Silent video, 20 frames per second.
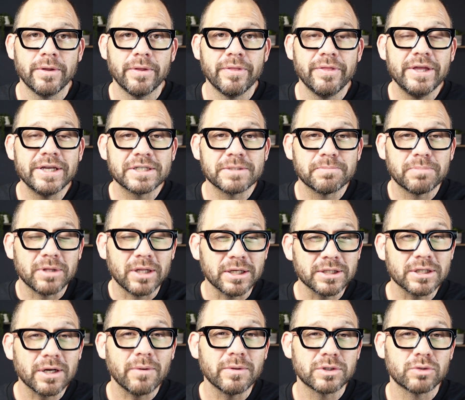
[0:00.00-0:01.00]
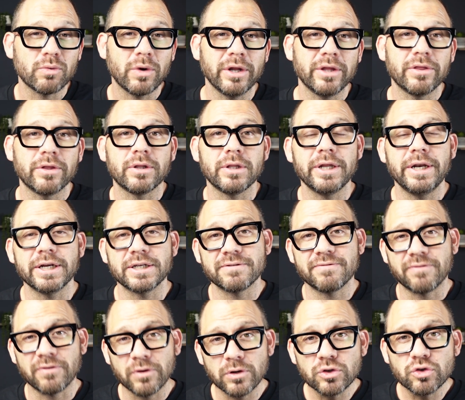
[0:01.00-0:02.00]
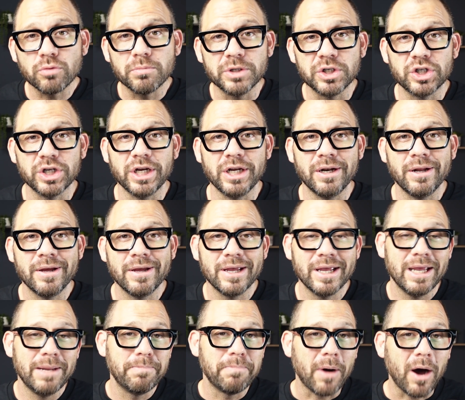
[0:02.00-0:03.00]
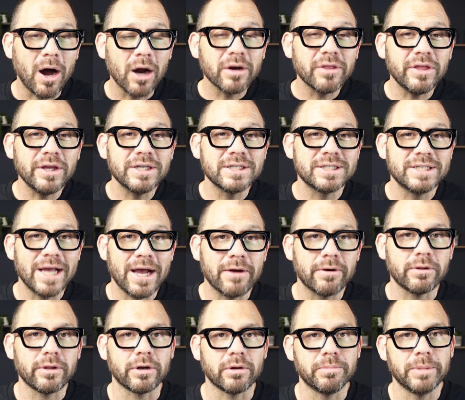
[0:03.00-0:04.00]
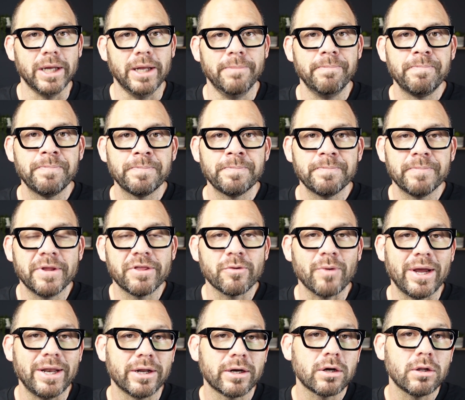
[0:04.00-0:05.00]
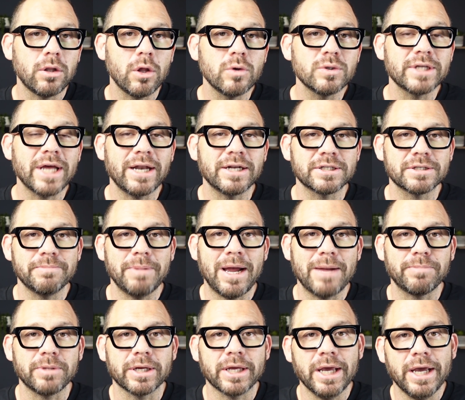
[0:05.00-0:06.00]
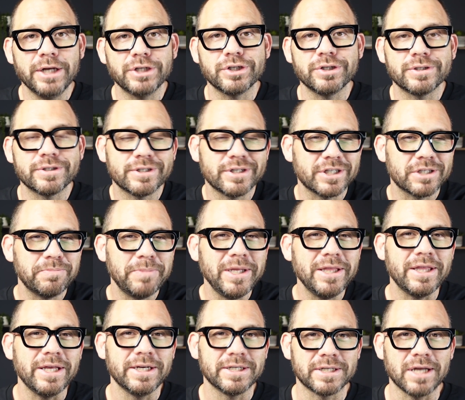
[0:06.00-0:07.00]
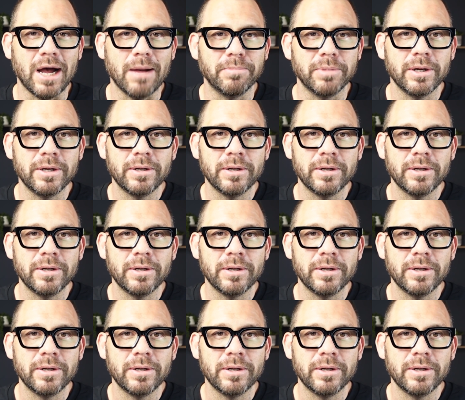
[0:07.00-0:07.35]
This, plus I was running the Linux virtual machine, it bogged things down a little bit. And so I had to close out of some applications to speed things up.